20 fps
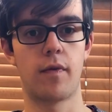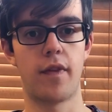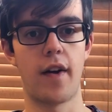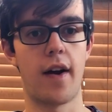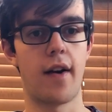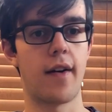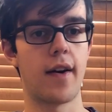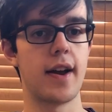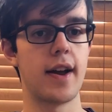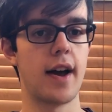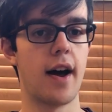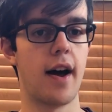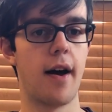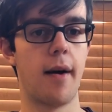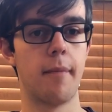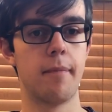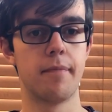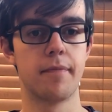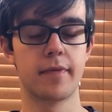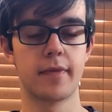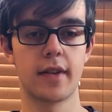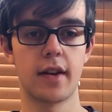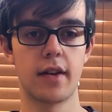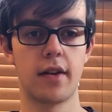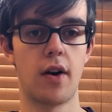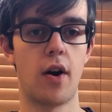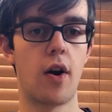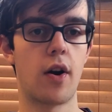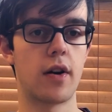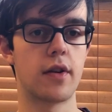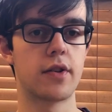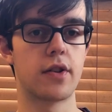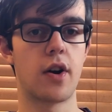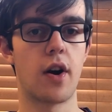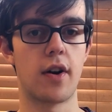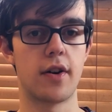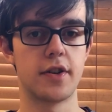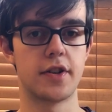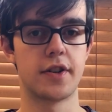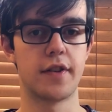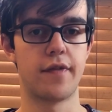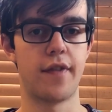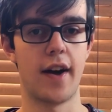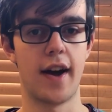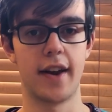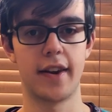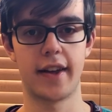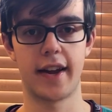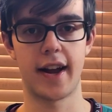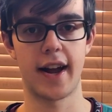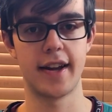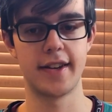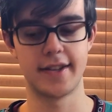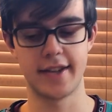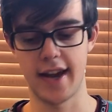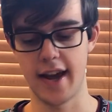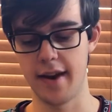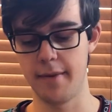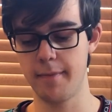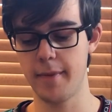very hard cards to find, like I said.